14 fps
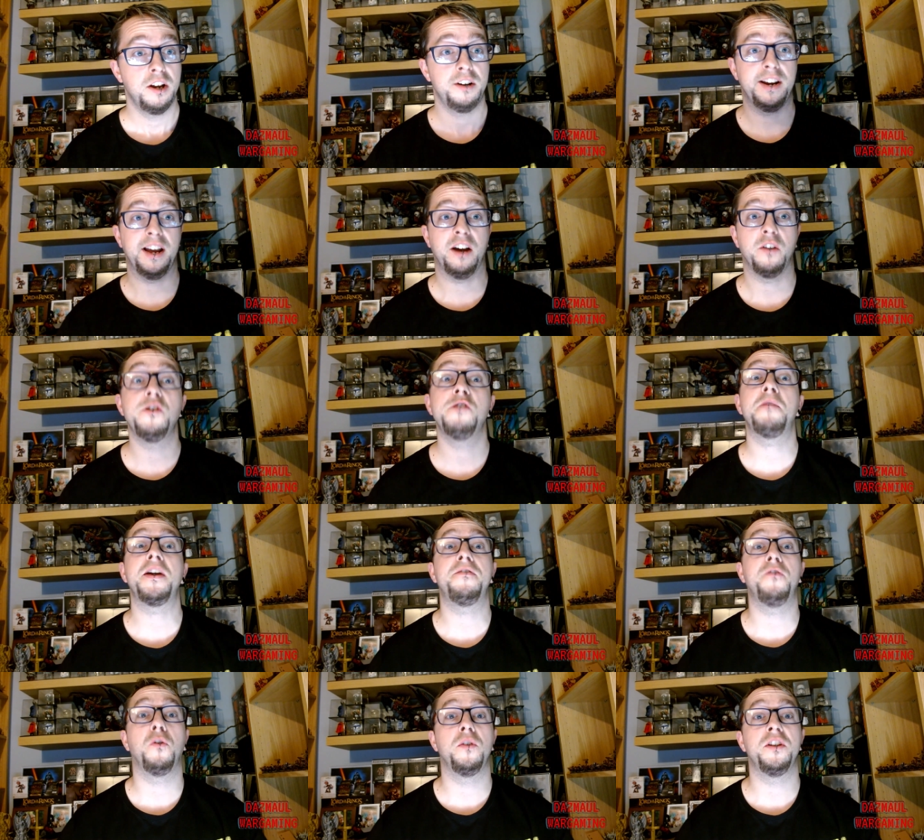Now, you may
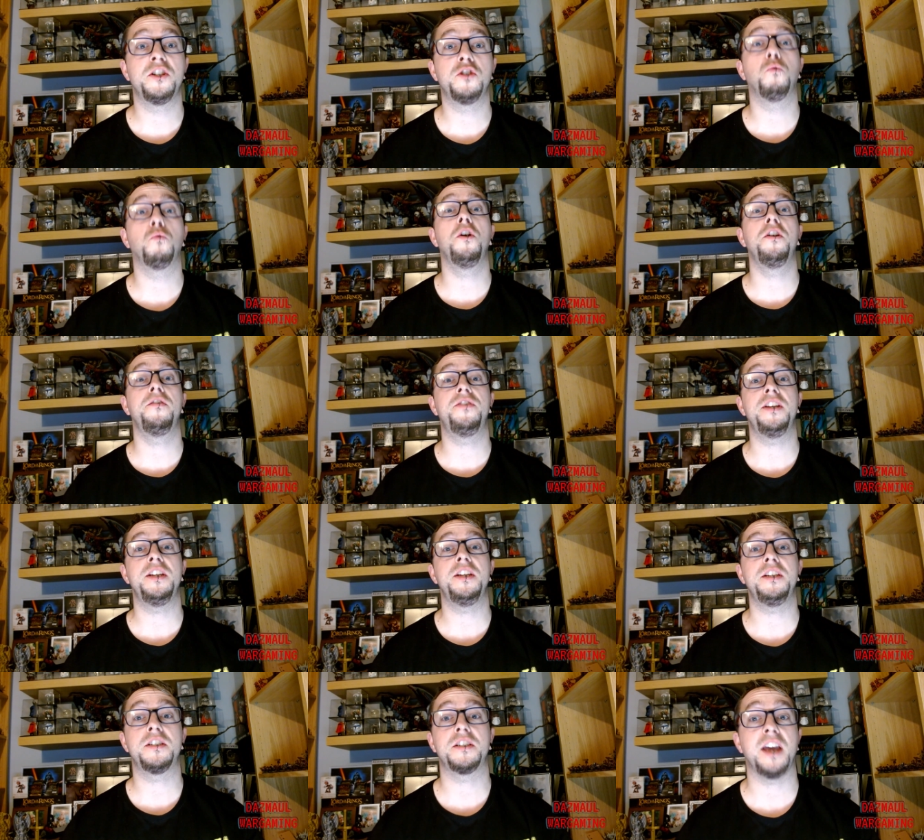fall into one of
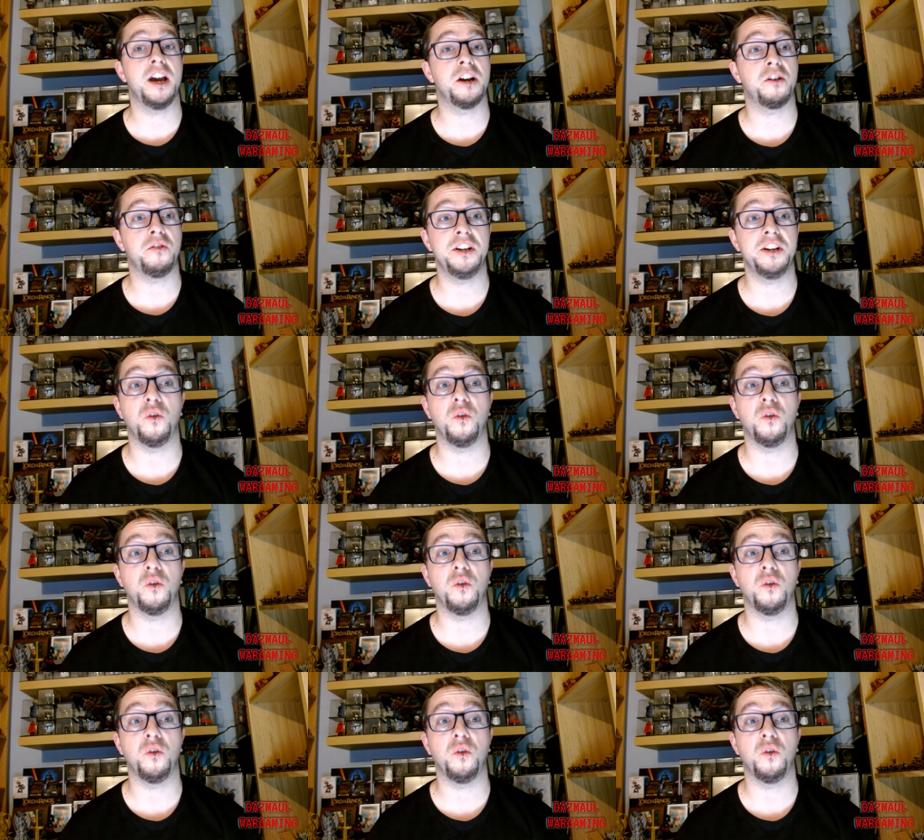these categories,